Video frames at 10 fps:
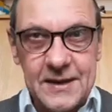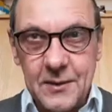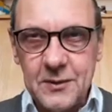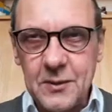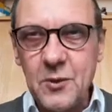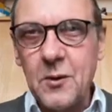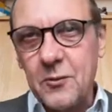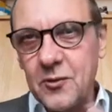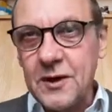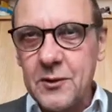They will
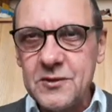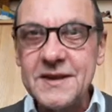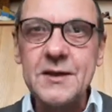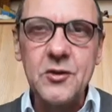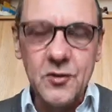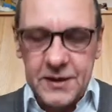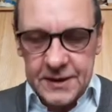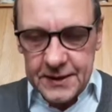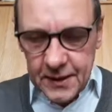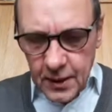bring you
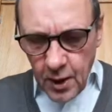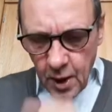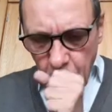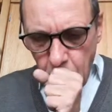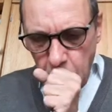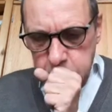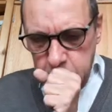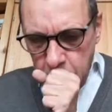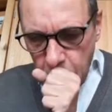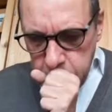security
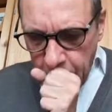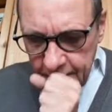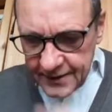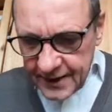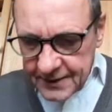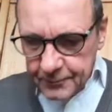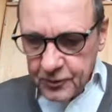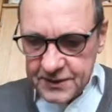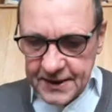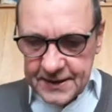in that
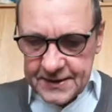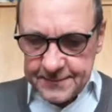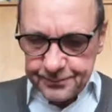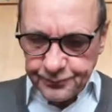process.